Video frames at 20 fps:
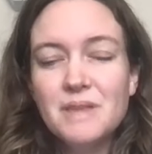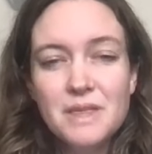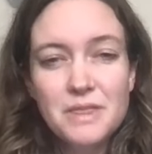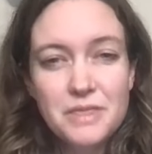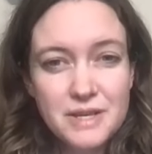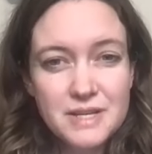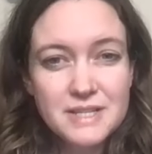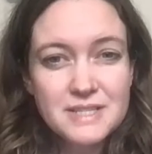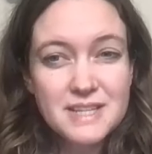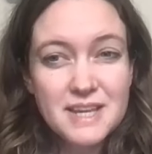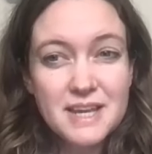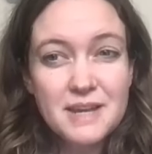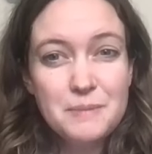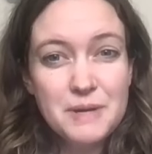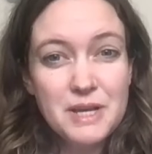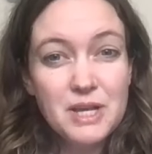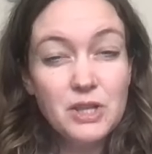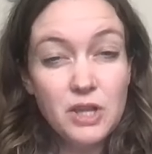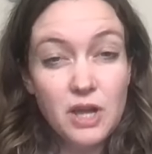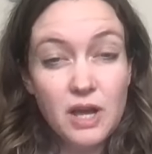things
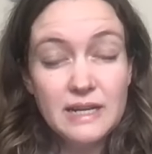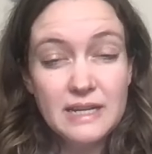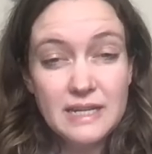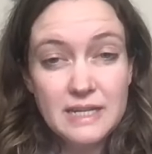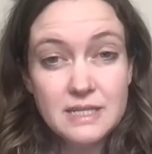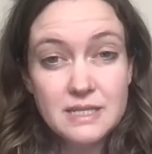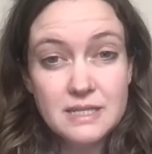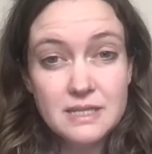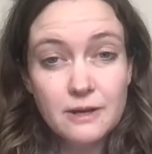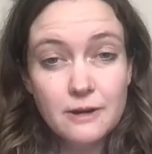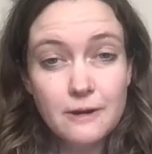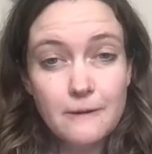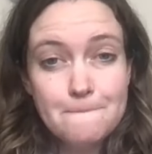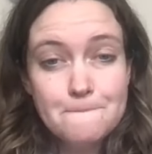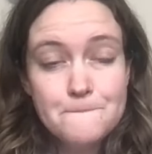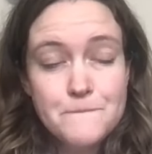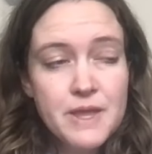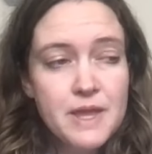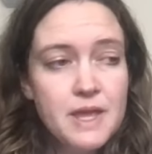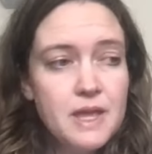can be a lot easier
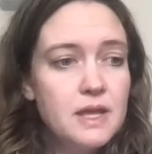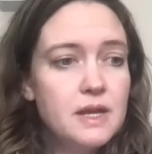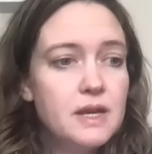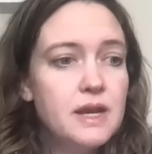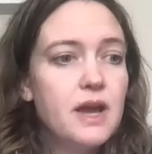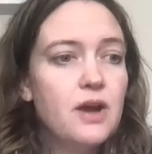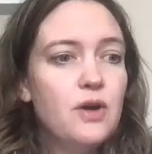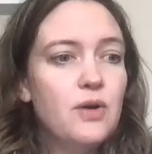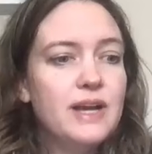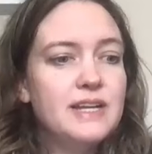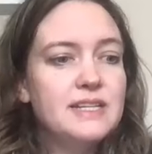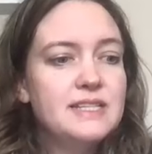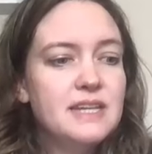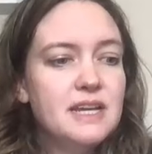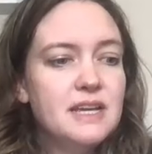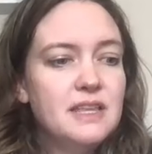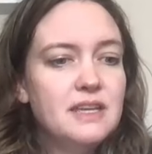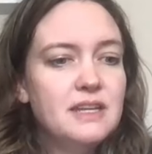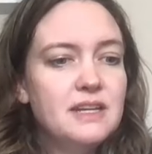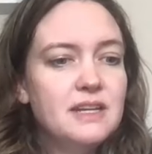now, I
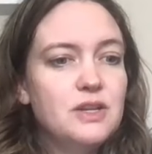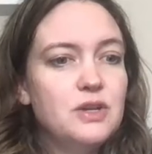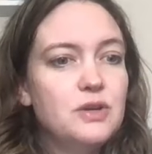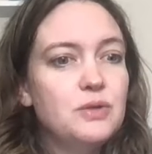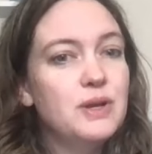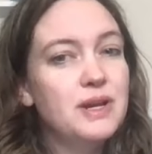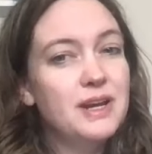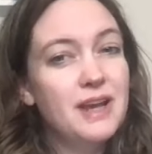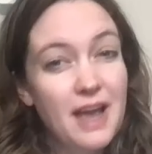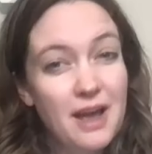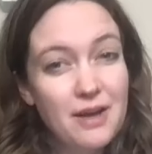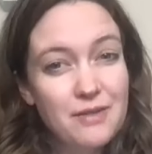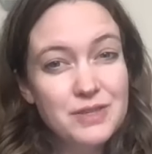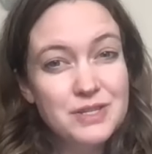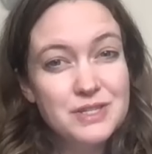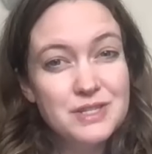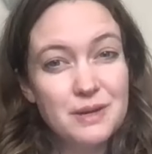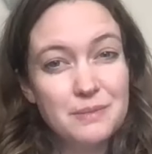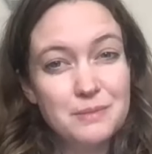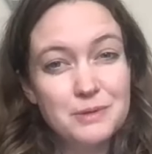say that you can have
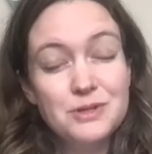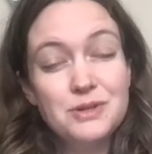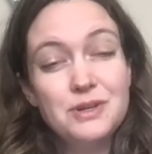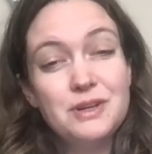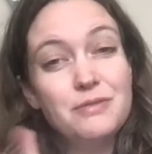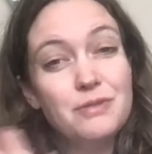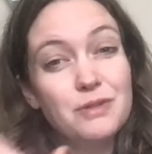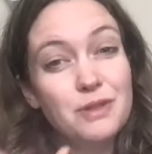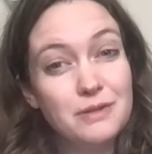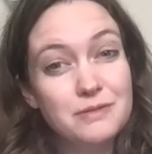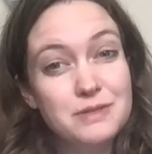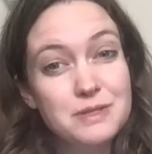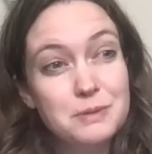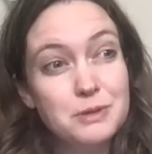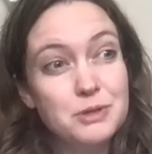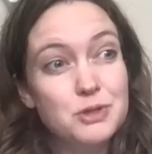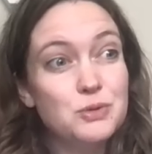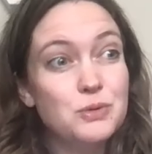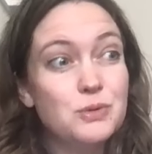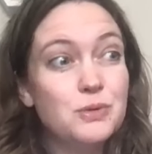this opportunity for a lot of
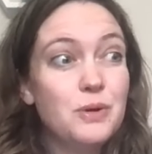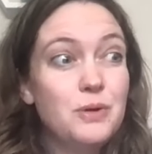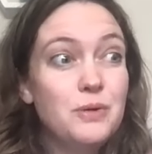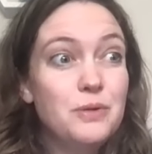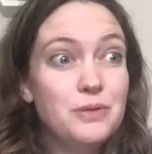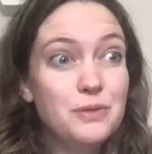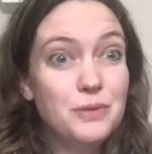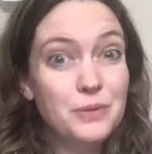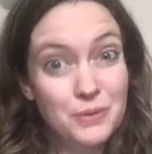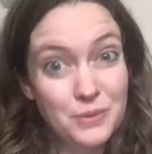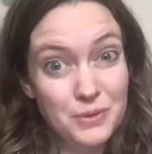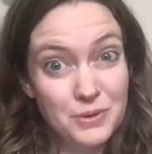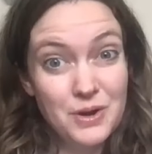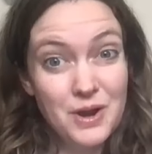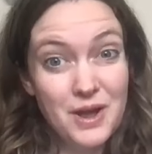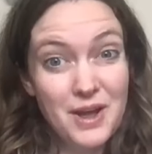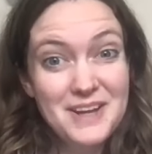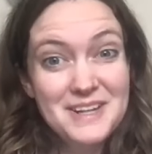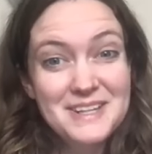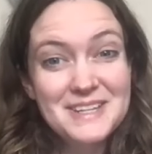spiritual growth or
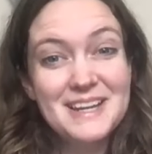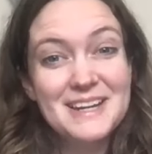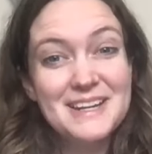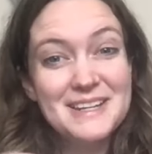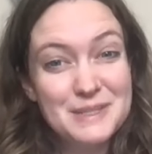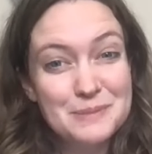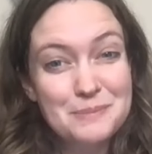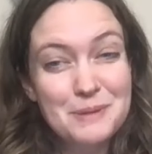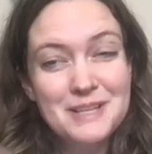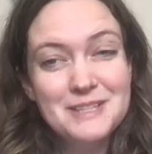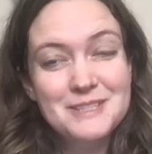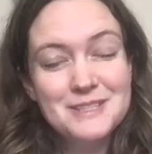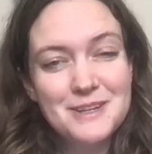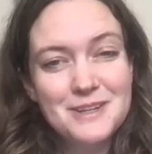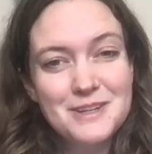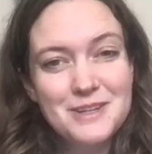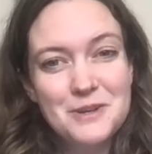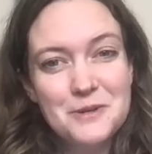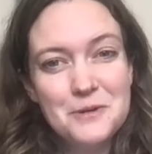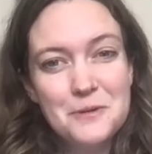not, and it depends
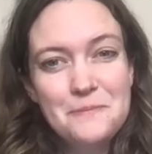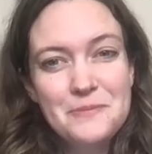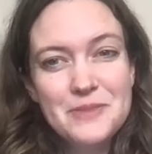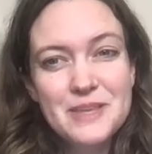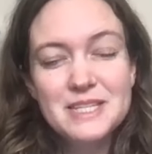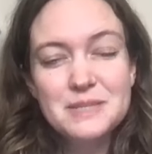on you.